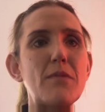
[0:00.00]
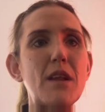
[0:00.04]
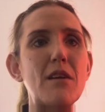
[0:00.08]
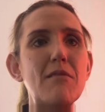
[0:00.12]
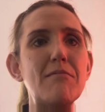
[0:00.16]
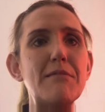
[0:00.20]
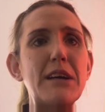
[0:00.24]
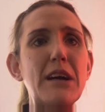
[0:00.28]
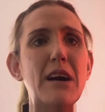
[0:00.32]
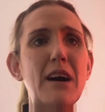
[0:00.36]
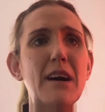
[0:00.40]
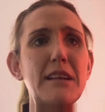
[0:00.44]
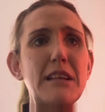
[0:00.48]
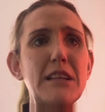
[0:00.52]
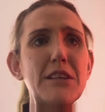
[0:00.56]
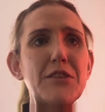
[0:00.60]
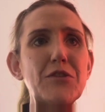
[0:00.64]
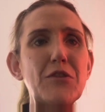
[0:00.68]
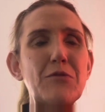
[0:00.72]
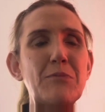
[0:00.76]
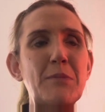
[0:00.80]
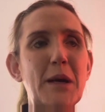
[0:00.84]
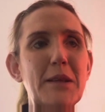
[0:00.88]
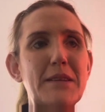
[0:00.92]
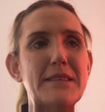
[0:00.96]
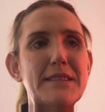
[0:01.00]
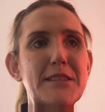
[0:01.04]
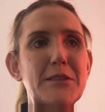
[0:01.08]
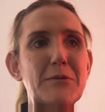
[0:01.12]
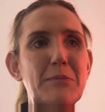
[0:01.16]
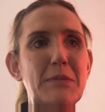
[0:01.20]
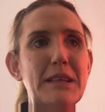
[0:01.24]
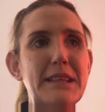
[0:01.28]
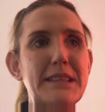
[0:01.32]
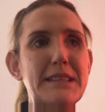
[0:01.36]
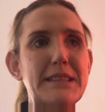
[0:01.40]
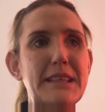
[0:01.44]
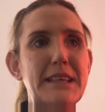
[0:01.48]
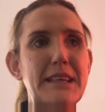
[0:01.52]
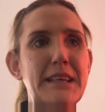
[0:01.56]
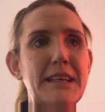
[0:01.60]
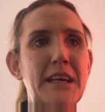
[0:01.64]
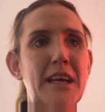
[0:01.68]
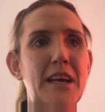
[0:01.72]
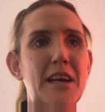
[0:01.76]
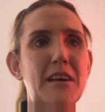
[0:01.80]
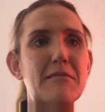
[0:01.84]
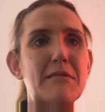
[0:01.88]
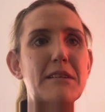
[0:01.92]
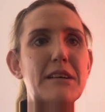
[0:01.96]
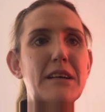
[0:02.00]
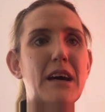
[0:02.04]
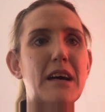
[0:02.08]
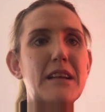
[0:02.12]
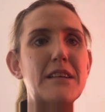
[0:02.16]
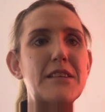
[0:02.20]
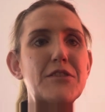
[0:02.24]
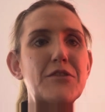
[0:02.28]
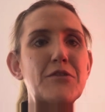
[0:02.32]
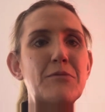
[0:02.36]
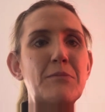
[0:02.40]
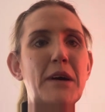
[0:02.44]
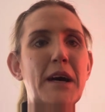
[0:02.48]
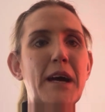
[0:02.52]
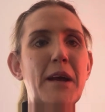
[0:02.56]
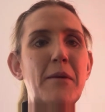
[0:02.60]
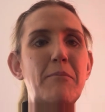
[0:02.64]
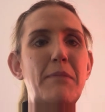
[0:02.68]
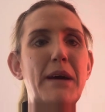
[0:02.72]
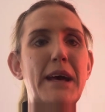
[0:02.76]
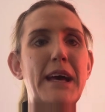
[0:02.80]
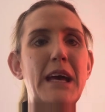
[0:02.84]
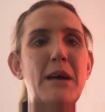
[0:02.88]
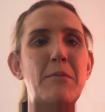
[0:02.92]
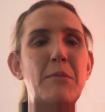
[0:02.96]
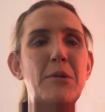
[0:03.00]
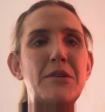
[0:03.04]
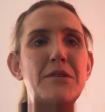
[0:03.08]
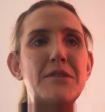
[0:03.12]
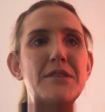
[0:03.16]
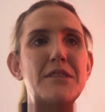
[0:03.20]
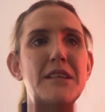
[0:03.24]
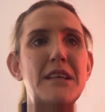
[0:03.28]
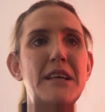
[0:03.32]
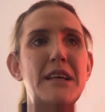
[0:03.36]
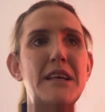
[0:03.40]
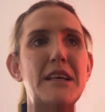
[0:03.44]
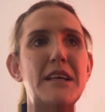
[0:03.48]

regardless of my disability, regardless of my impairment.